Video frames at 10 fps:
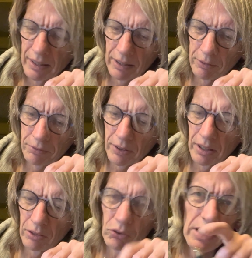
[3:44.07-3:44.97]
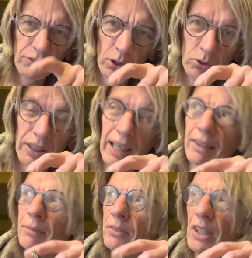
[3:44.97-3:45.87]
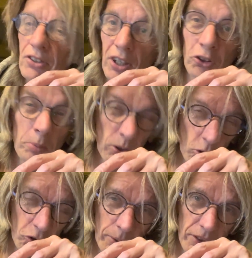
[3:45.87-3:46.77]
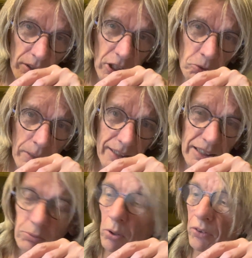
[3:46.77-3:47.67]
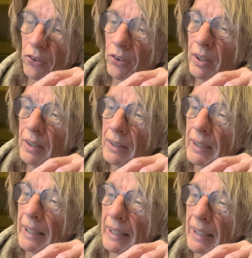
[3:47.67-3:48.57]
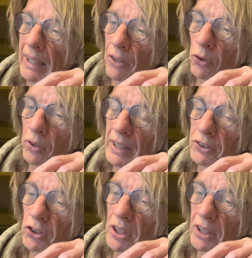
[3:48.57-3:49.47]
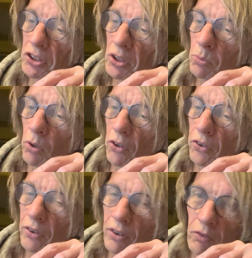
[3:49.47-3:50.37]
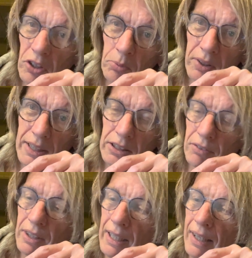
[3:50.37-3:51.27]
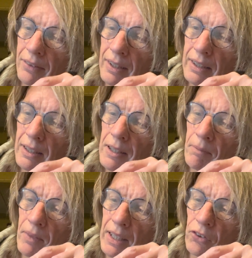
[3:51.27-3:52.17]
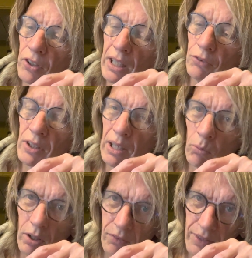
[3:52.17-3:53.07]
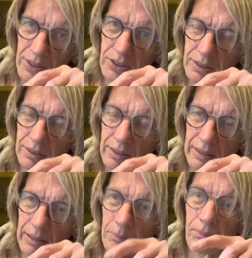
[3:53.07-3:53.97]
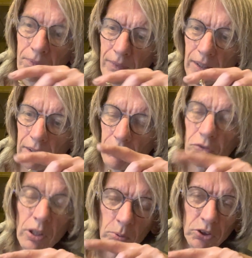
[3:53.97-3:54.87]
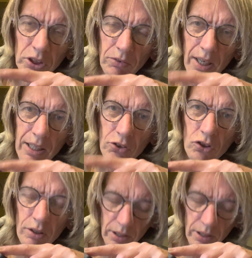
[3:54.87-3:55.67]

of reviews and details, also about the expensive ones. And I thought his suggestion was, the reason why these are really handy is that if you get one of this frequency range, you